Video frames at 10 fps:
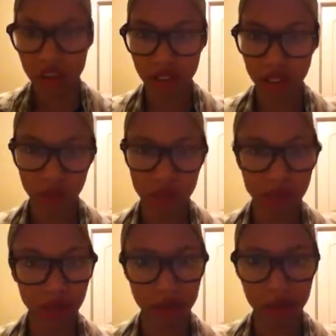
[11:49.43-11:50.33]
Just know
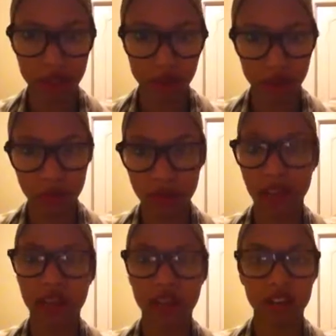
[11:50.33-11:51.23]
basically what our day was gonna be
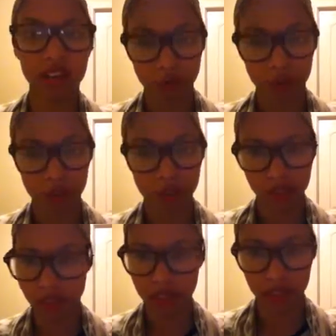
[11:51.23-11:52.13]
like, what we
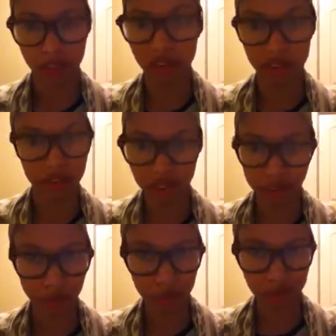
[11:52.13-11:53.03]
can and couldn't
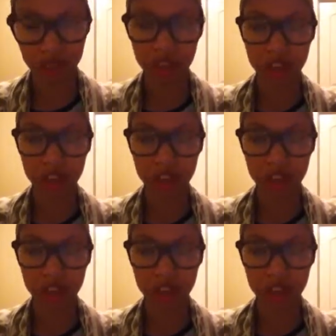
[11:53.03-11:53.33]
do.